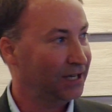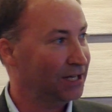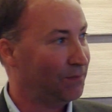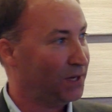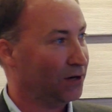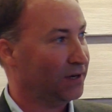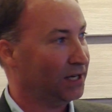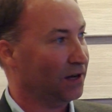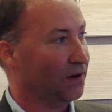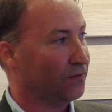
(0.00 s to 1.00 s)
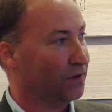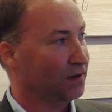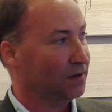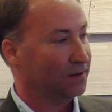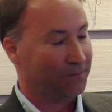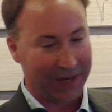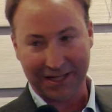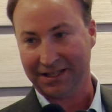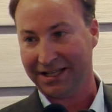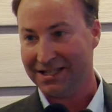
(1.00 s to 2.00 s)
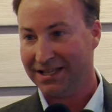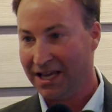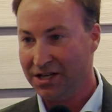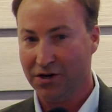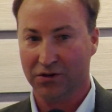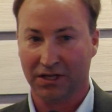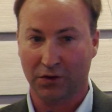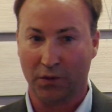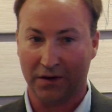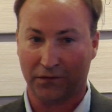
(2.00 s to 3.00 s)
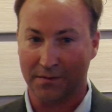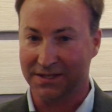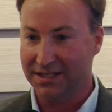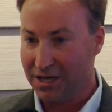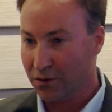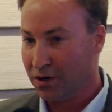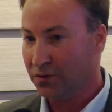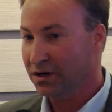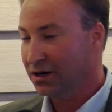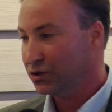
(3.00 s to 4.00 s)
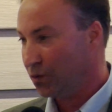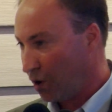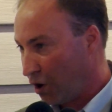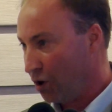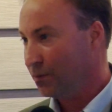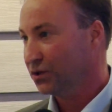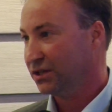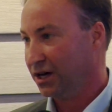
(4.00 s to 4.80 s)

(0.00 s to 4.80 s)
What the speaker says: In a period of basically 10 years, it went from 0 to almost